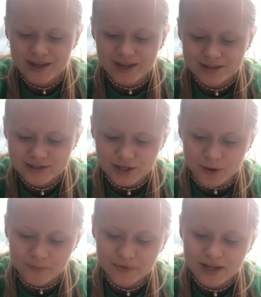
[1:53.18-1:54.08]

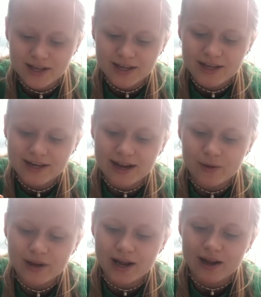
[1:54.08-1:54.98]
So now
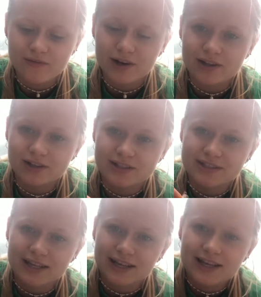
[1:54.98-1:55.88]
we have our little
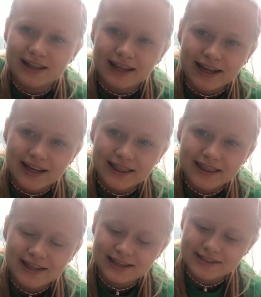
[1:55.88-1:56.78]
stick like
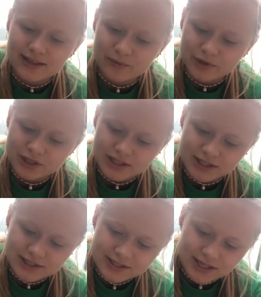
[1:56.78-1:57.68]
this, and we're just
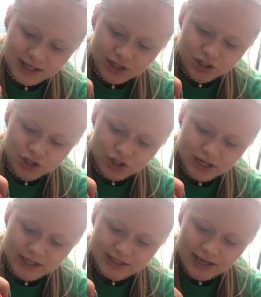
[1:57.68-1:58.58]
gonna stick it
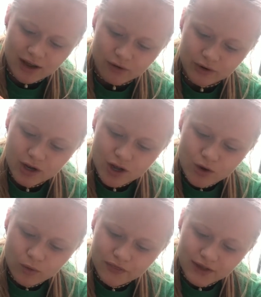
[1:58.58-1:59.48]
straight down.
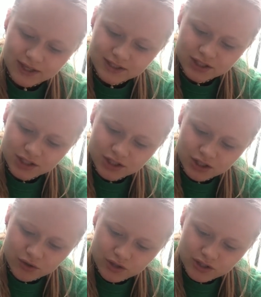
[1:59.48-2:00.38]
What that's gonna
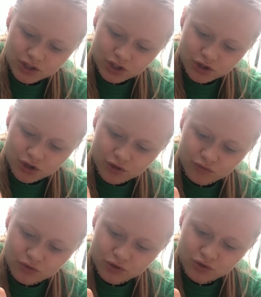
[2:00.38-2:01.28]
do is ensure that the
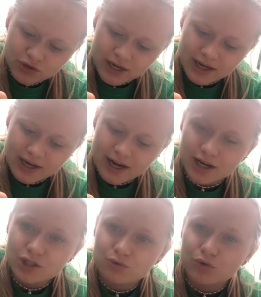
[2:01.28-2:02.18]
roots create an
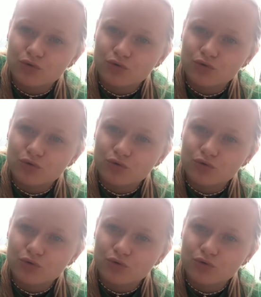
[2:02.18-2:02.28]
actual